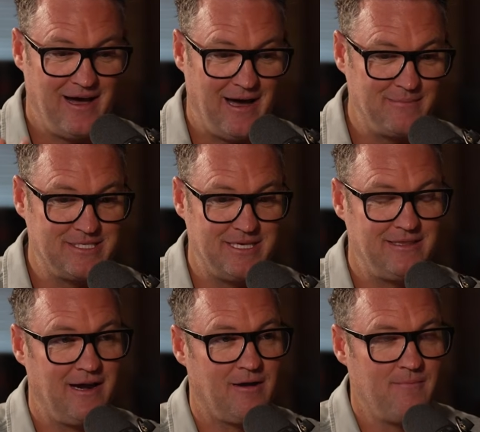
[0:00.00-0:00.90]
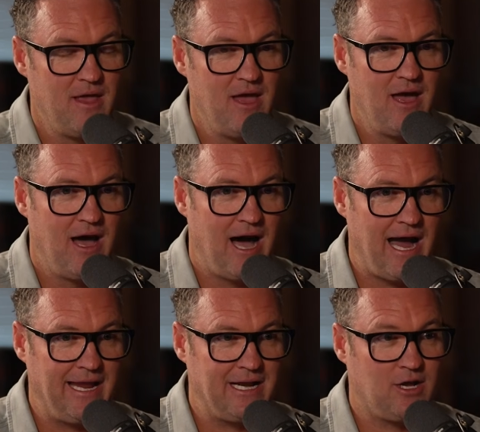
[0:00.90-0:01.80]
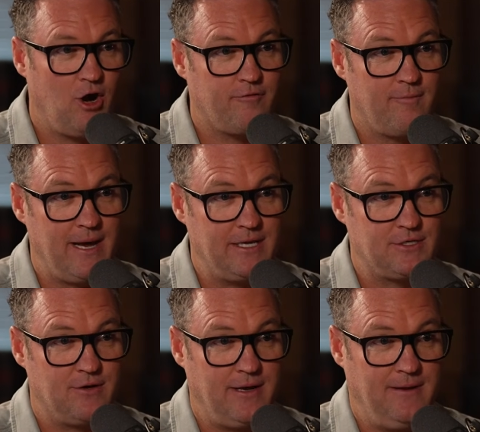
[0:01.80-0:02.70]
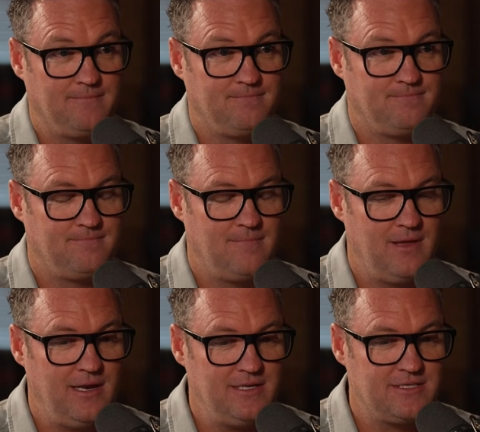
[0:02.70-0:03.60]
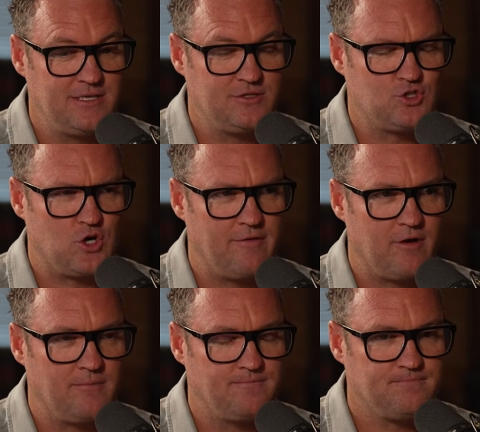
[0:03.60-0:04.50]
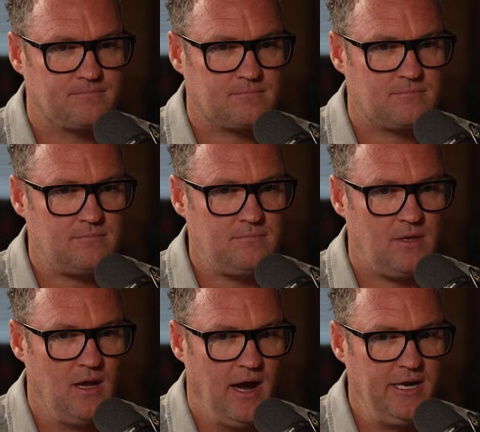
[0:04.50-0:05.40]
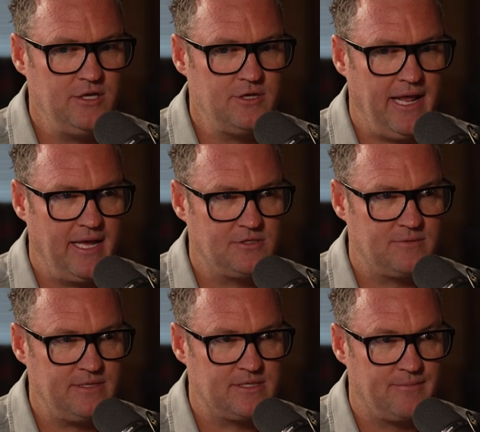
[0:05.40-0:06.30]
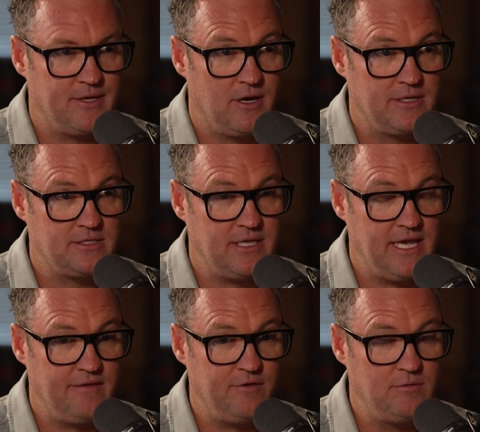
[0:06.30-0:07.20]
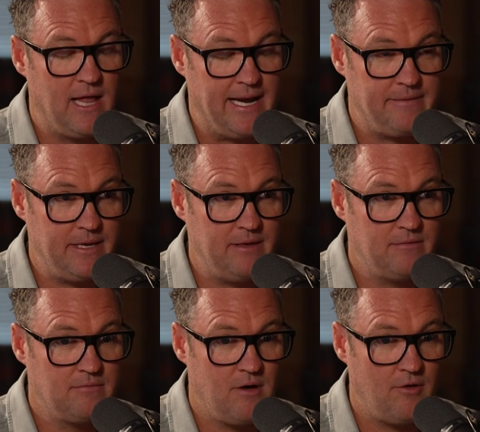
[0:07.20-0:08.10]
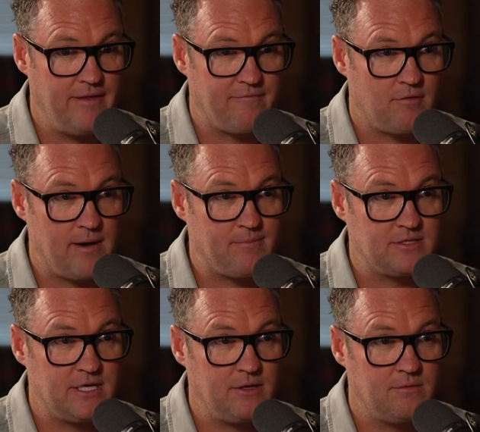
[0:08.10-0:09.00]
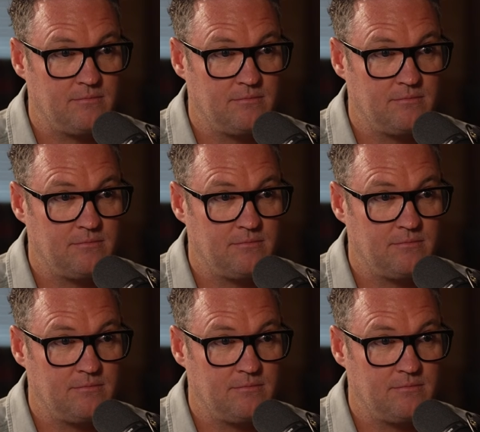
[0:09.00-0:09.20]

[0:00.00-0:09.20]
I'm sitting there. I get a call from my attorney and he says, Trevor, I need you to answer me something honestly. And if you lie to me, I'll never represent you.